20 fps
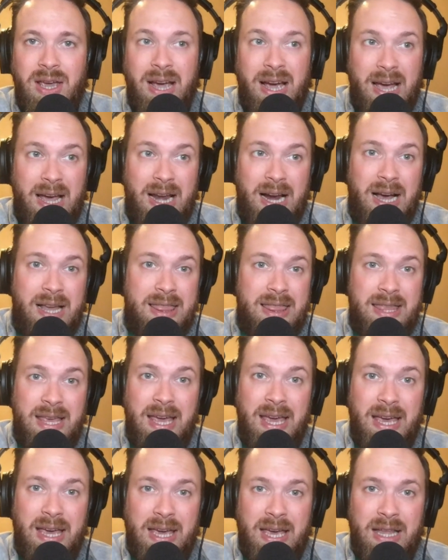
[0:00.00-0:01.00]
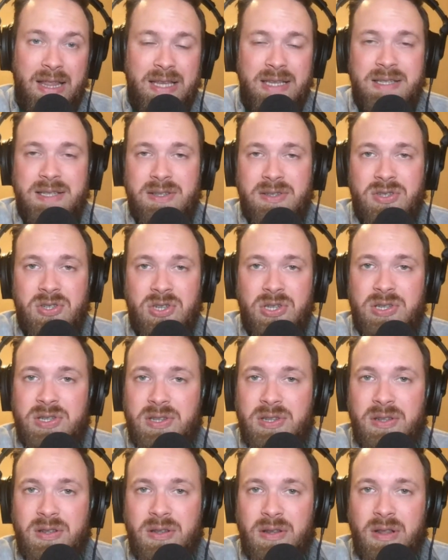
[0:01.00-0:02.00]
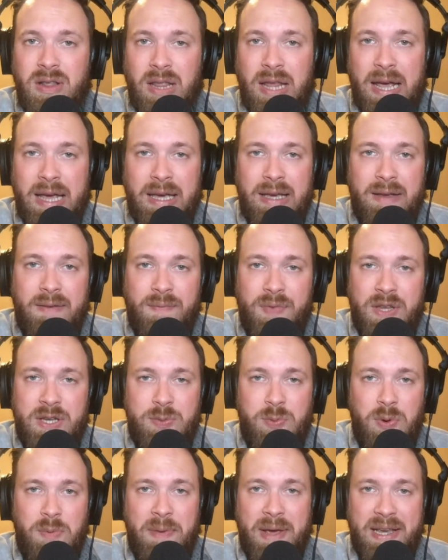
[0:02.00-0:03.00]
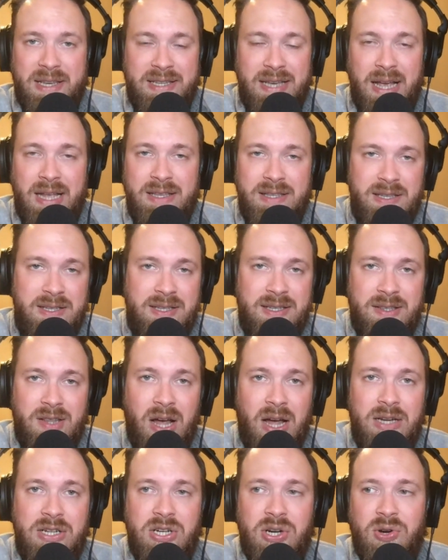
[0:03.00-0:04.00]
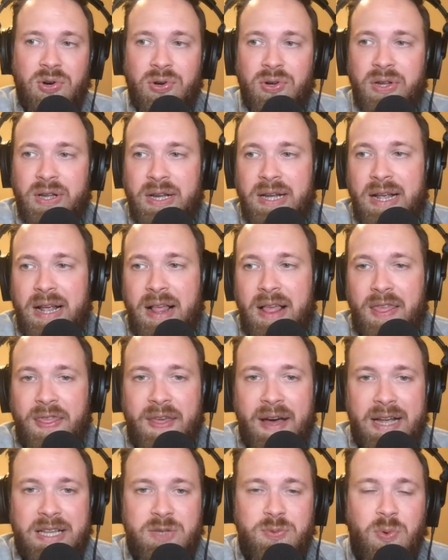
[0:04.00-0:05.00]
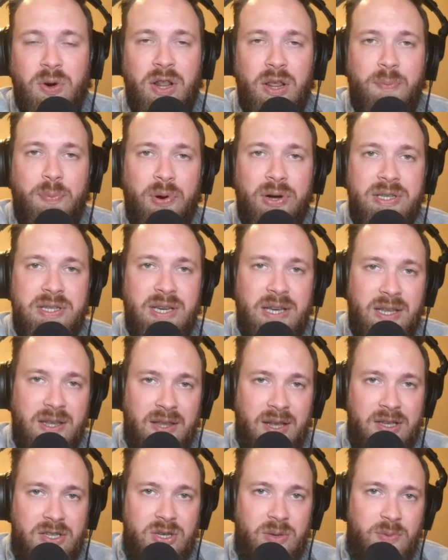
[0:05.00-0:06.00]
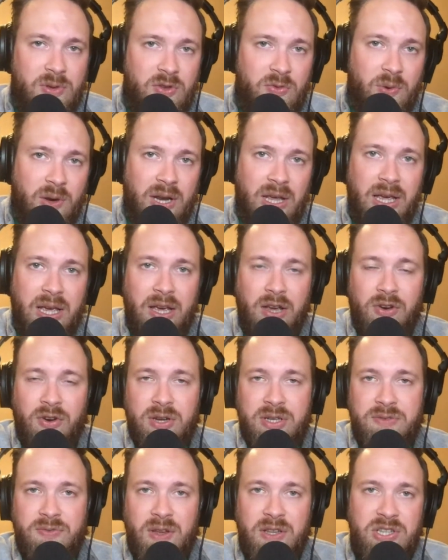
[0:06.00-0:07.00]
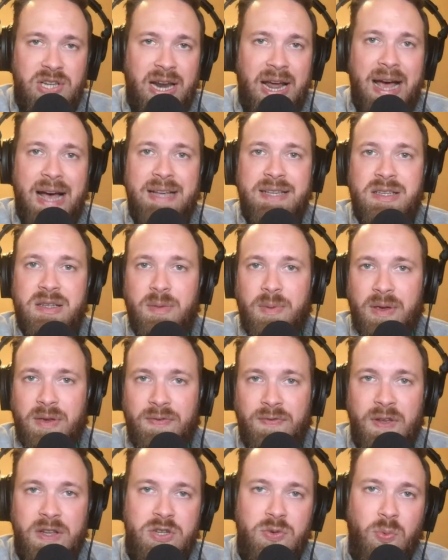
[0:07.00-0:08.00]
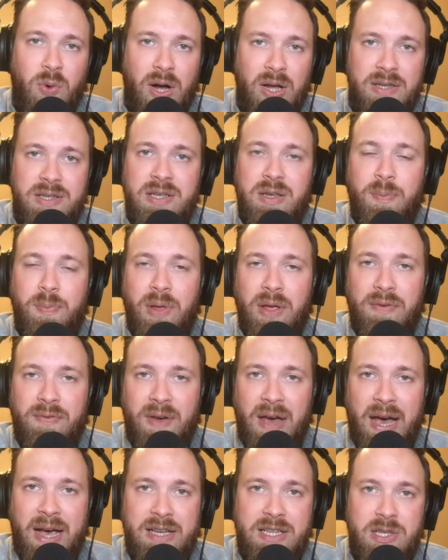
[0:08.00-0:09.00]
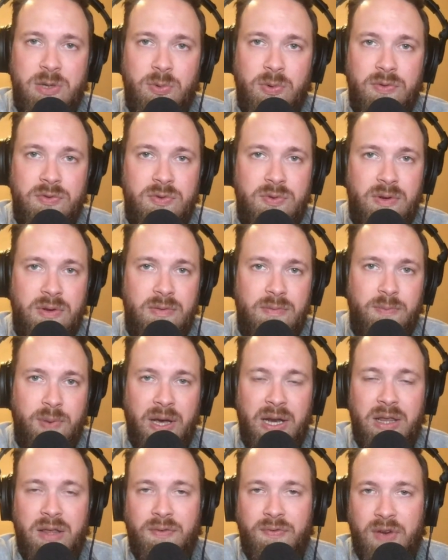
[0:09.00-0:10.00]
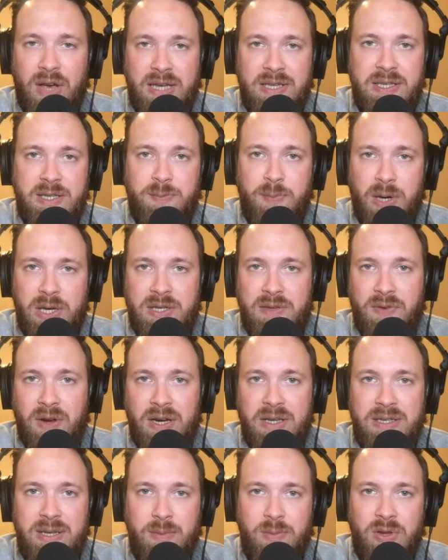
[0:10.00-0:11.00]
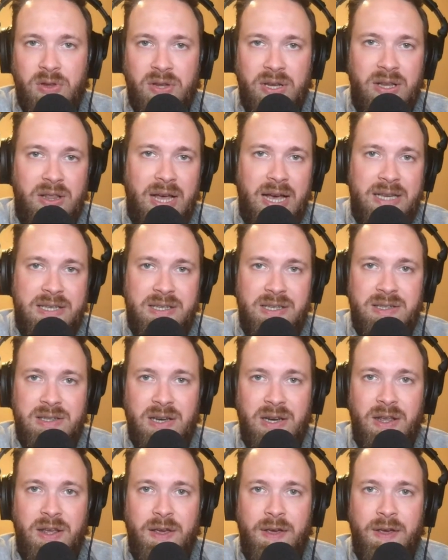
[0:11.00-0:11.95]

And I think, and this is just like, this would make sense, this is logical, that's one of the points of contention between he and Chris Finch. It has to be. Finch wants to play fast. The Wolves played at the fastest pace of any team in the league last season,